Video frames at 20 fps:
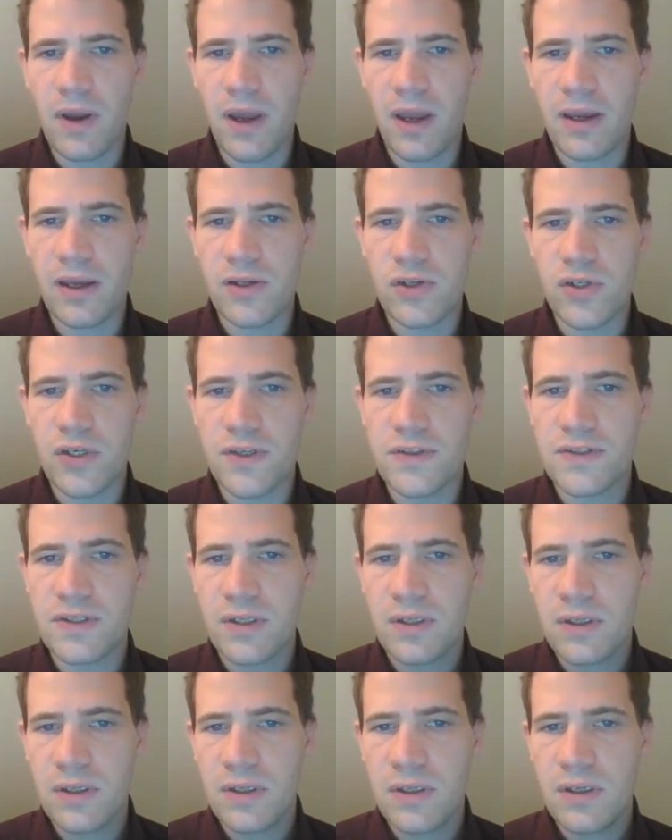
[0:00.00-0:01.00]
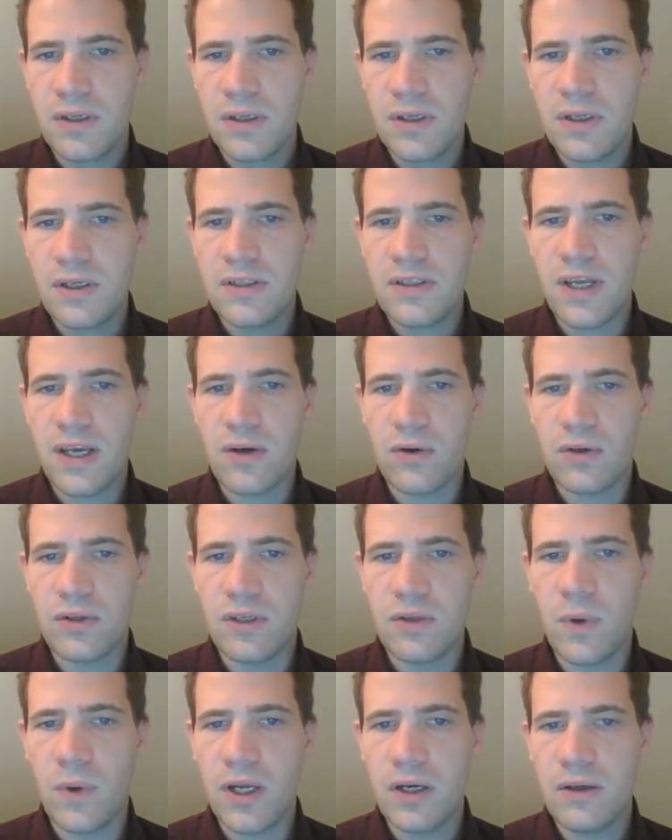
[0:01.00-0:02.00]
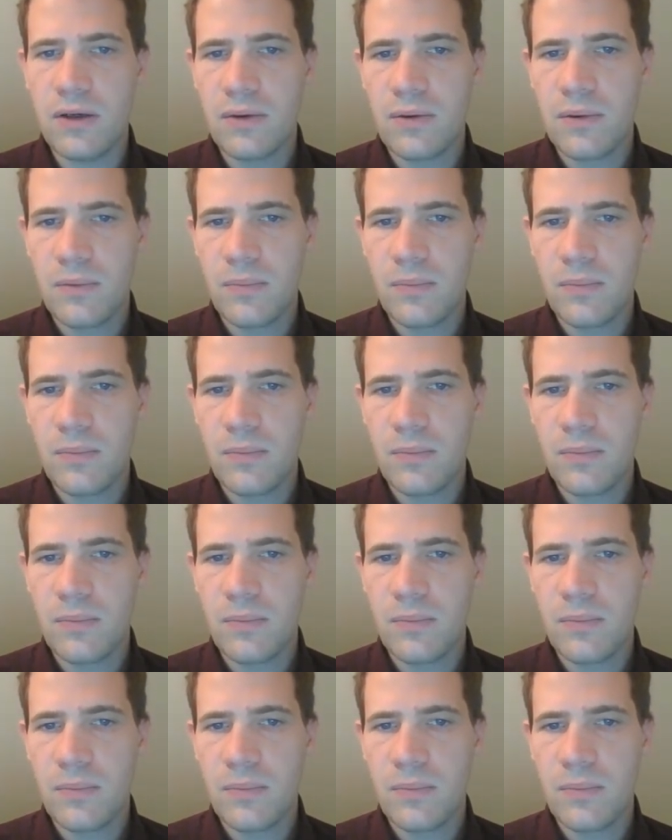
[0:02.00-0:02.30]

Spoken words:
I can just take on d1